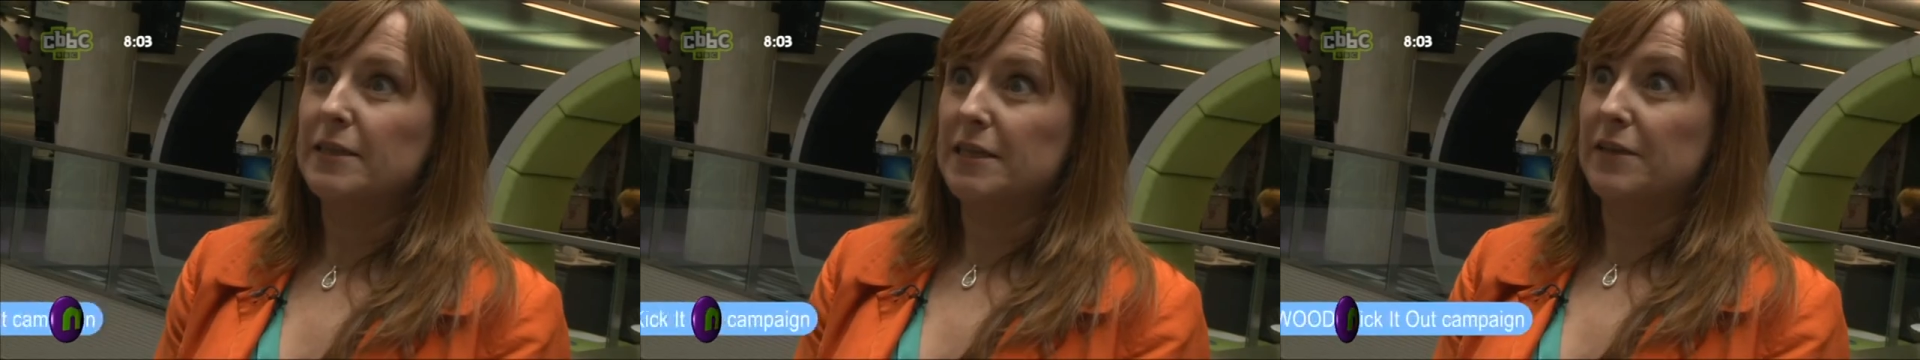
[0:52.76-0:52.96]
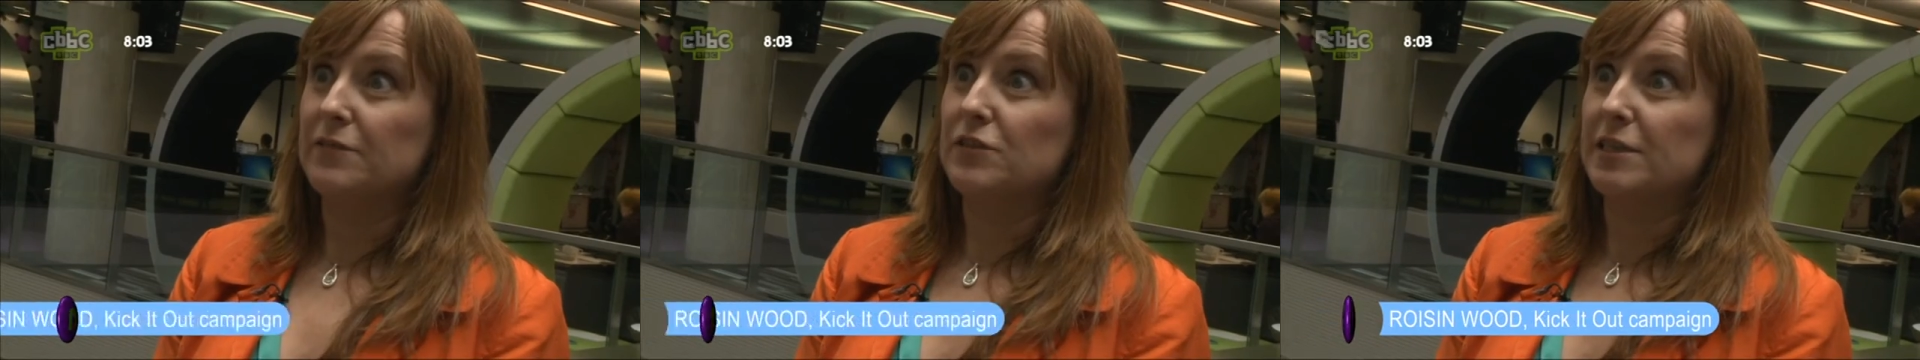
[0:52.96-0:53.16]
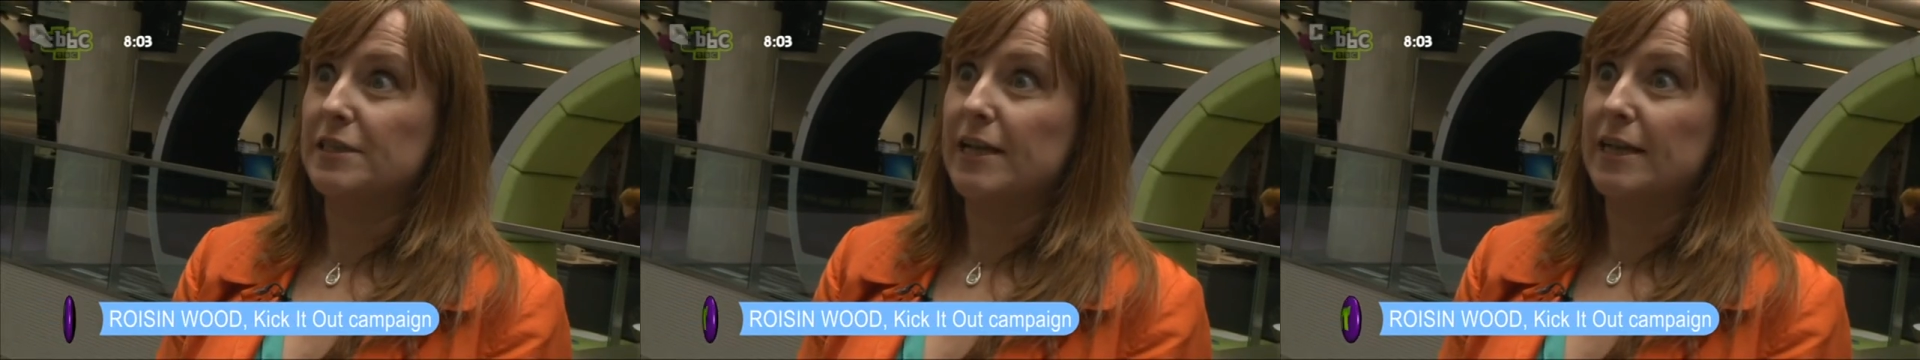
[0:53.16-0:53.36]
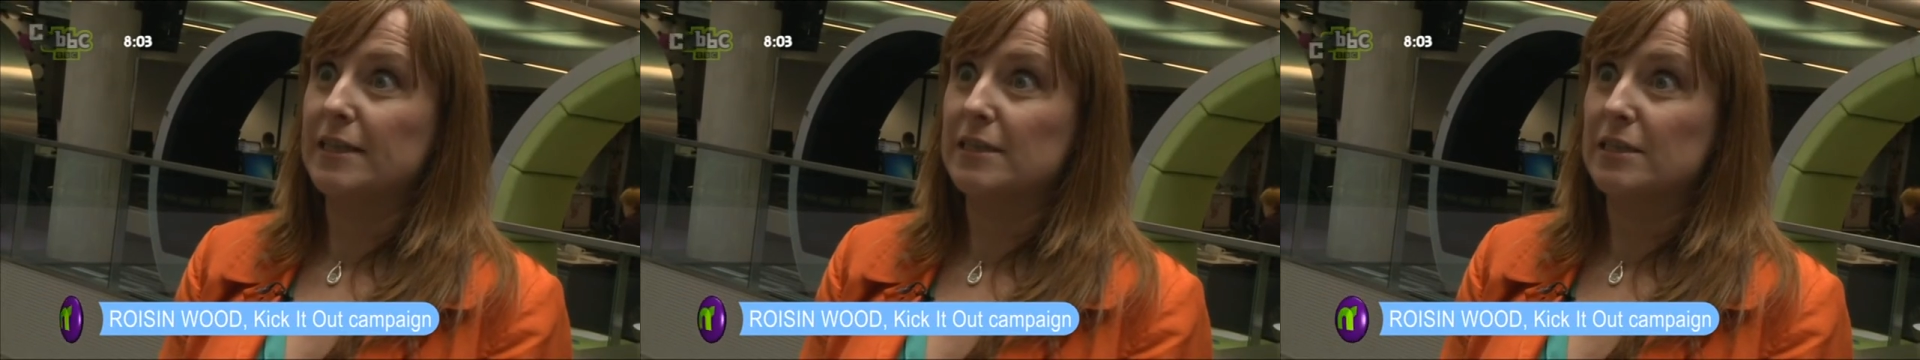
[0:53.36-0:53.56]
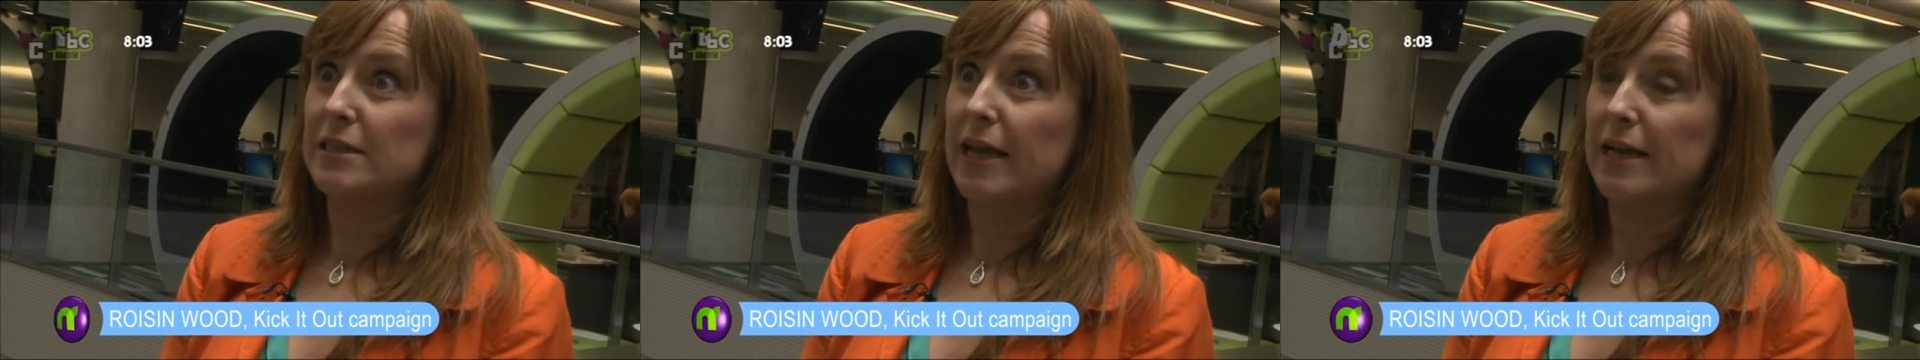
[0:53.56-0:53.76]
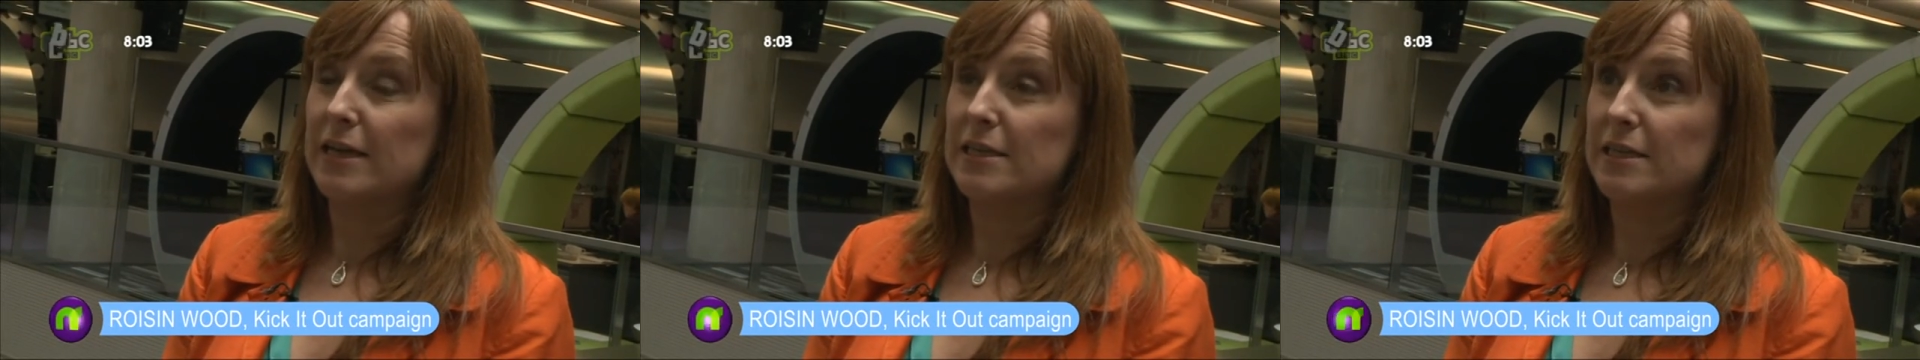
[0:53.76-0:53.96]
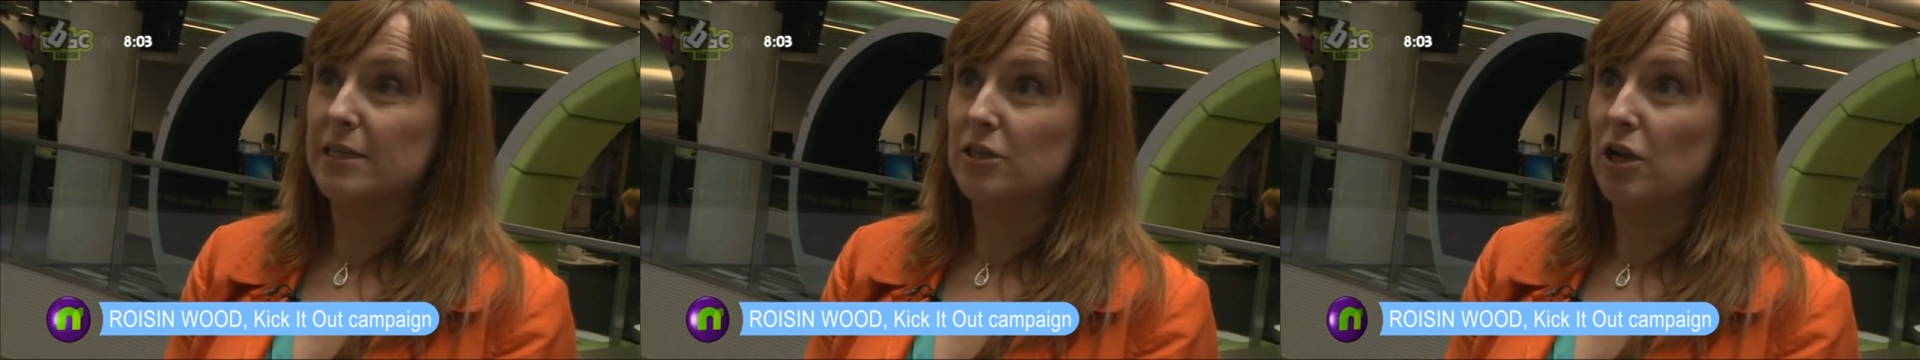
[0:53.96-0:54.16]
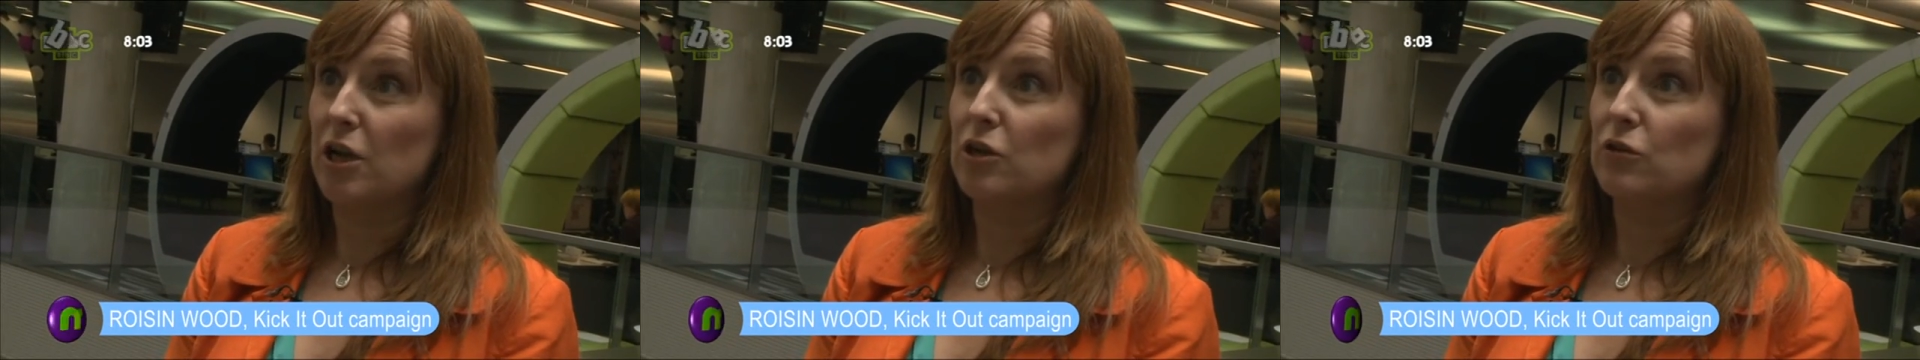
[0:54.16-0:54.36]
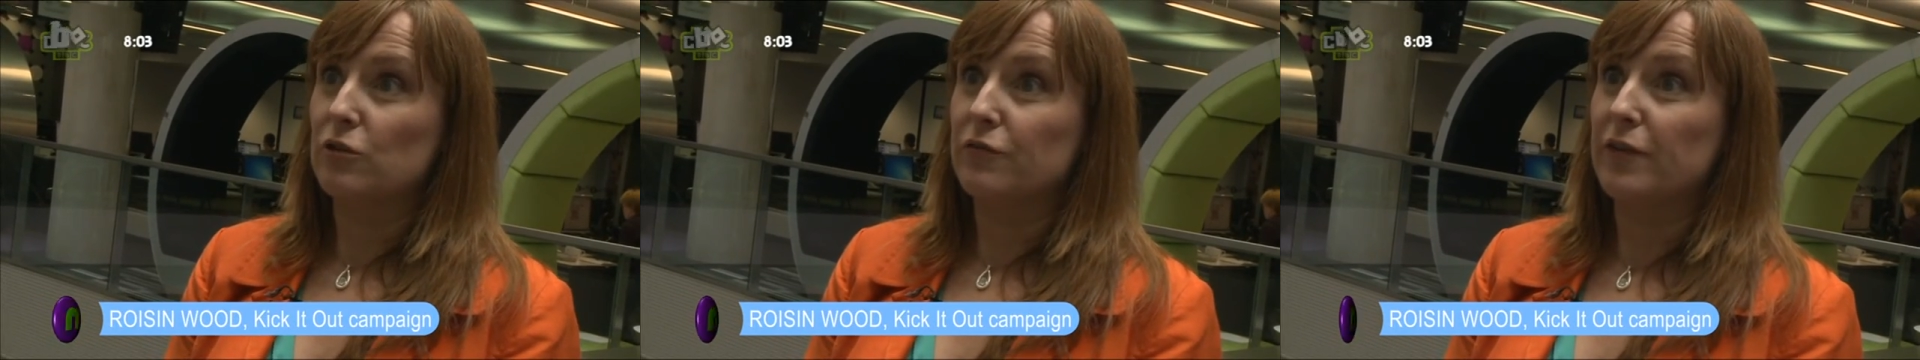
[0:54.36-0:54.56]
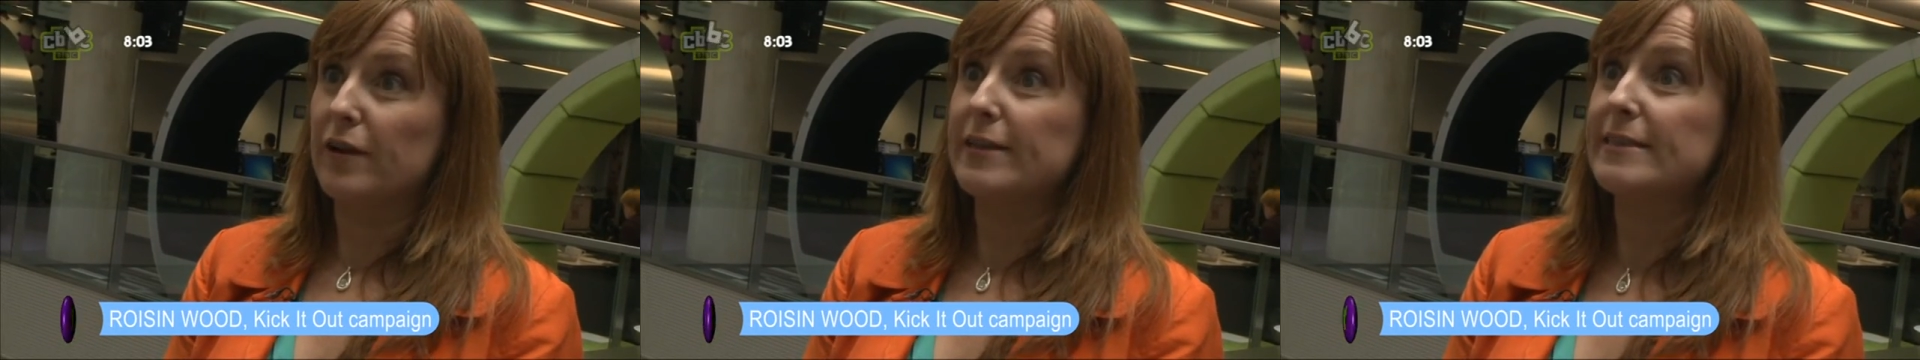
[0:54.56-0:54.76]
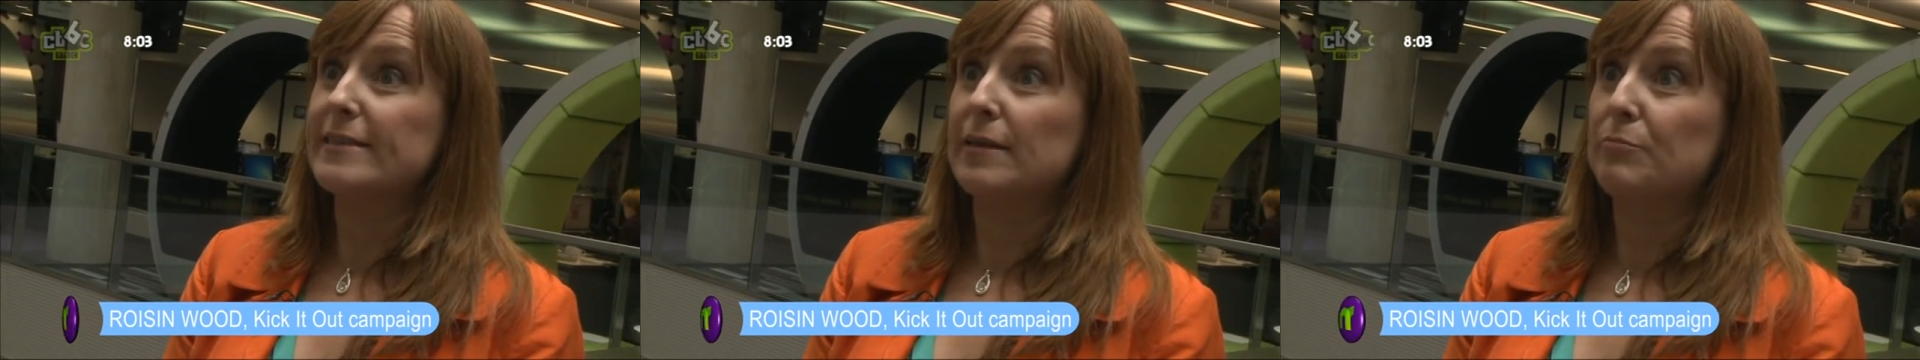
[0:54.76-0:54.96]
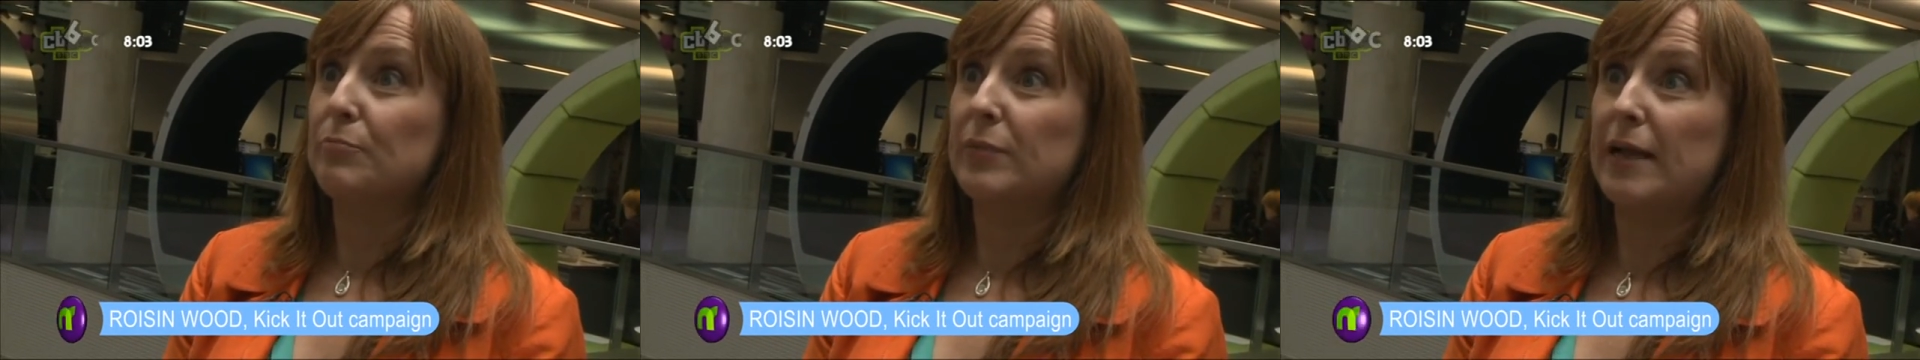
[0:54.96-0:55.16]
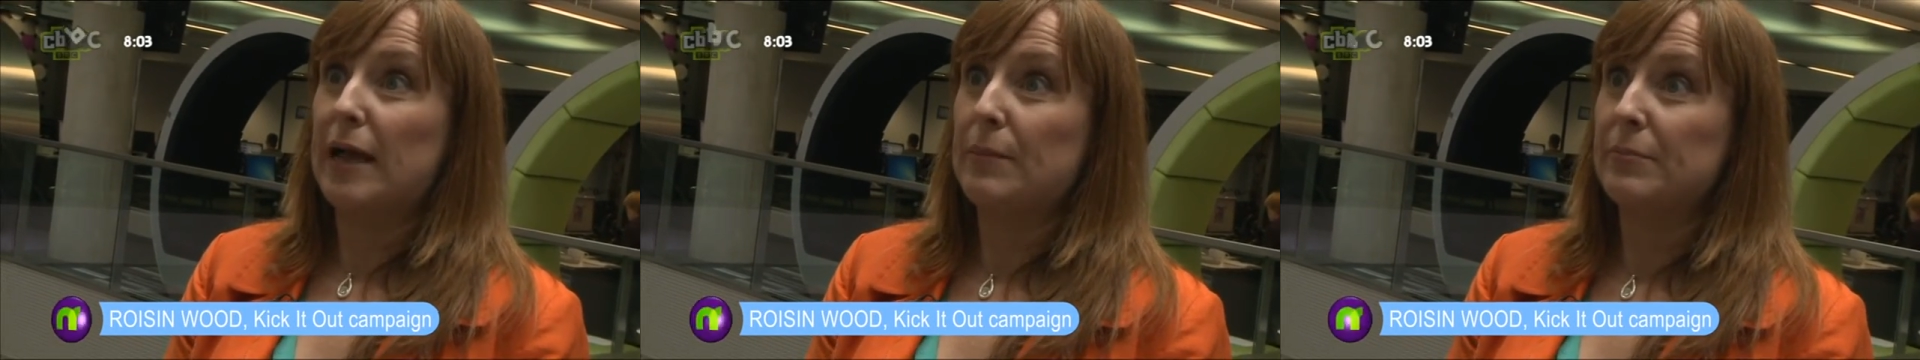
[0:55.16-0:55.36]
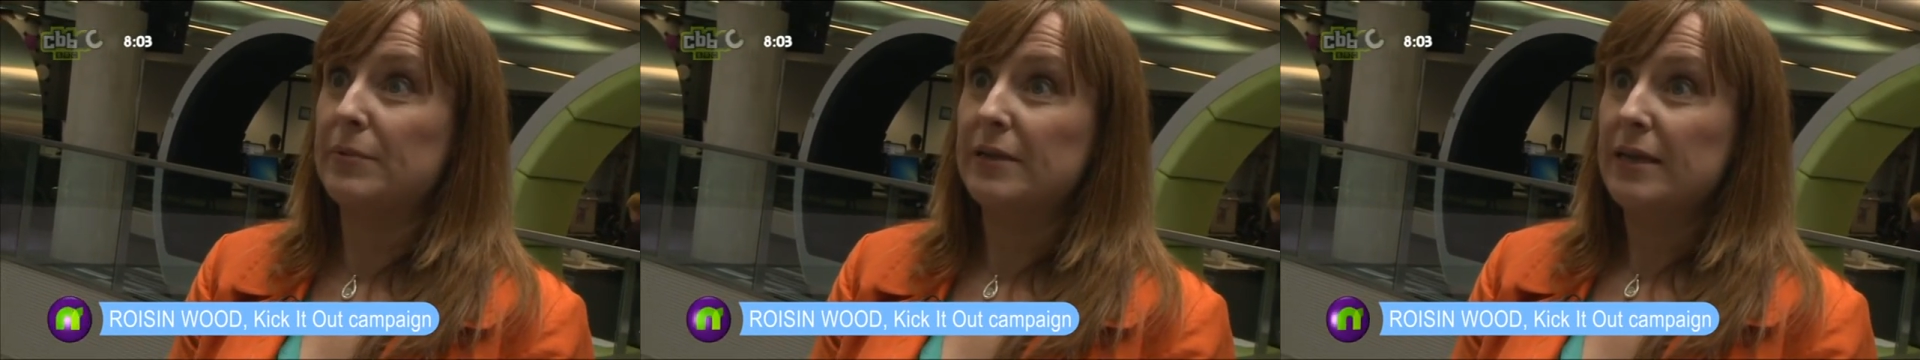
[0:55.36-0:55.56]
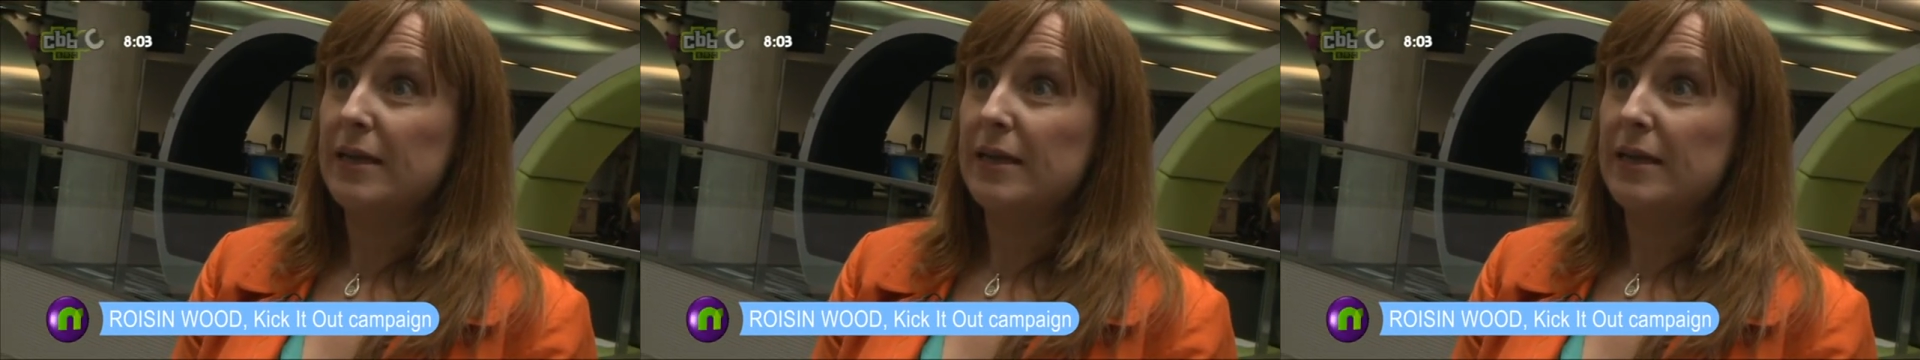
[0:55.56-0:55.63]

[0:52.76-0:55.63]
gives you a chance to actually download a very simple app